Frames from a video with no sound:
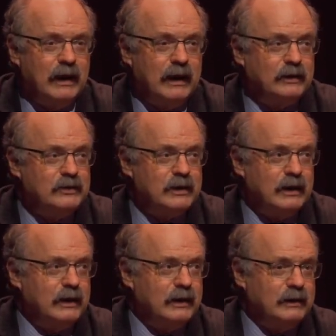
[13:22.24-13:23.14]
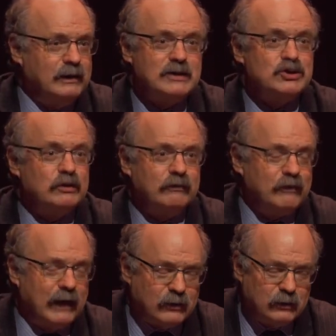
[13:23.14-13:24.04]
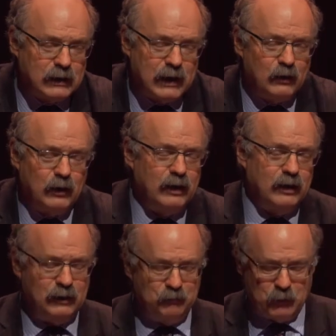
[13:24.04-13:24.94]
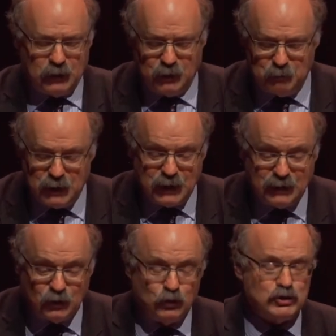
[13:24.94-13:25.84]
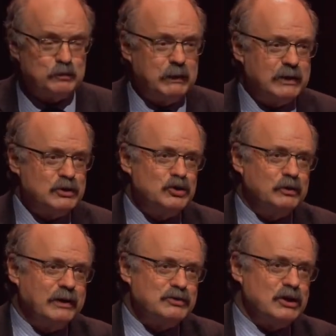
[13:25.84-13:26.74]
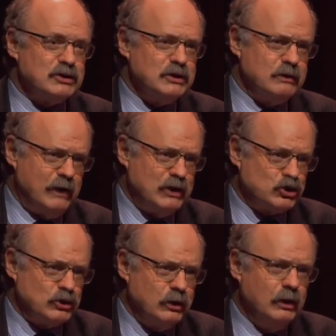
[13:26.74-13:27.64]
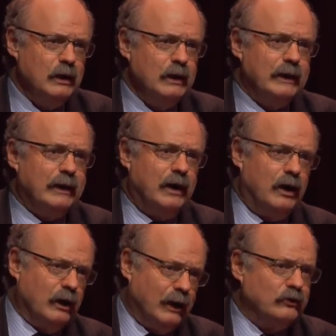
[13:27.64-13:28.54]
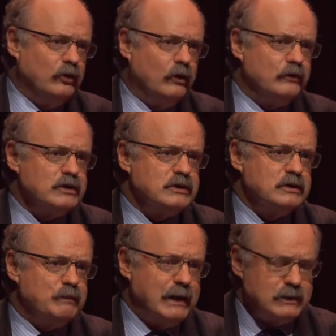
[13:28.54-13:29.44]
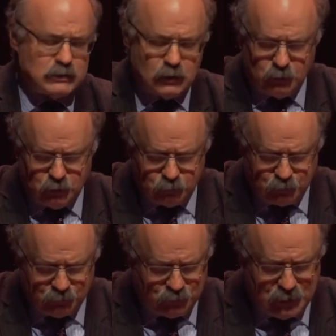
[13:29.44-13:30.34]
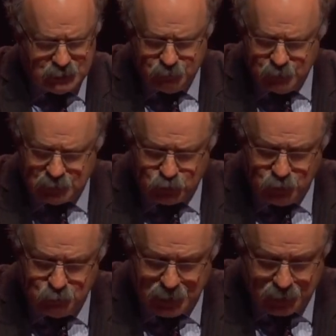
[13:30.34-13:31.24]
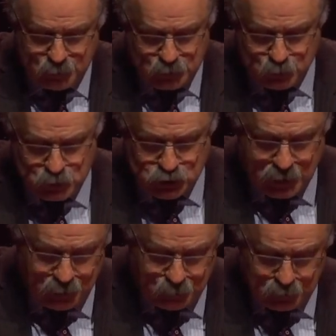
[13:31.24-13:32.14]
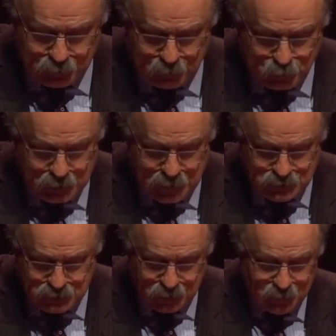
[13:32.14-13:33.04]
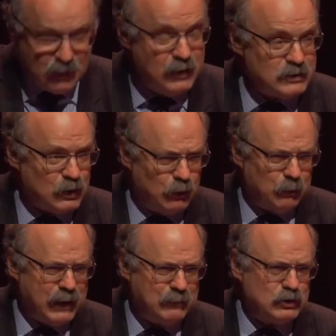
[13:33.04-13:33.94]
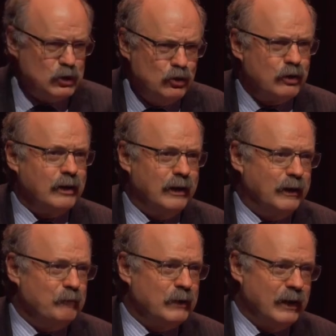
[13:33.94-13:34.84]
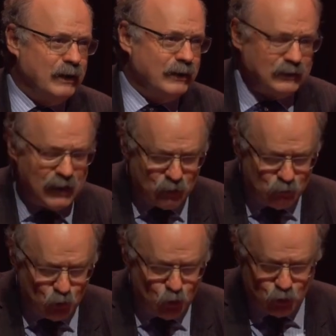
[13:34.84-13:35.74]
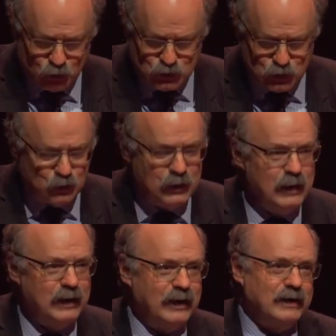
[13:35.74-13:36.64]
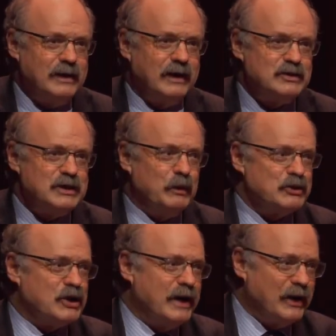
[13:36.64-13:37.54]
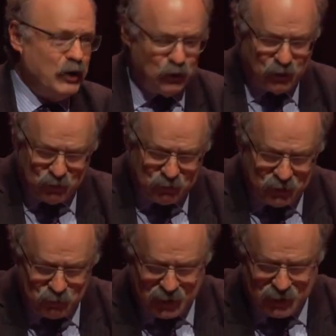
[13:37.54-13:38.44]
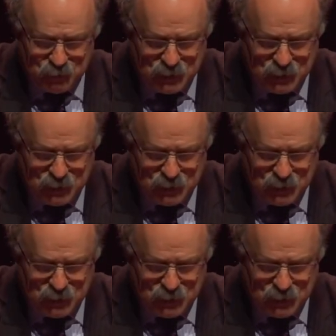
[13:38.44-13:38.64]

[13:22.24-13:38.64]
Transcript: And Nesta, in fact, are now our landlords, because UK Research and Innovation, our London office, is based on 58 in Victoria Embankment, and we share a building with Nesta. So we'll be able to look down a floor or two and see what's going on a rather regular